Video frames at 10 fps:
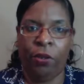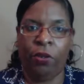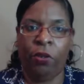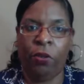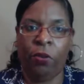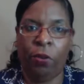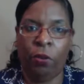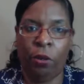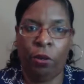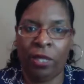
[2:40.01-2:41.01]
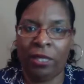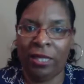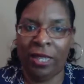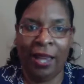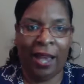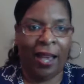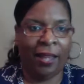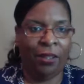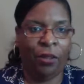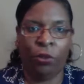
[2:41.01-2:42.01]
You can see
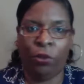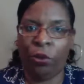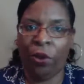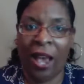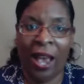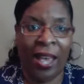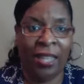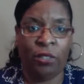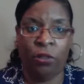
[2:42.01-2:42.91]
God through your eyes.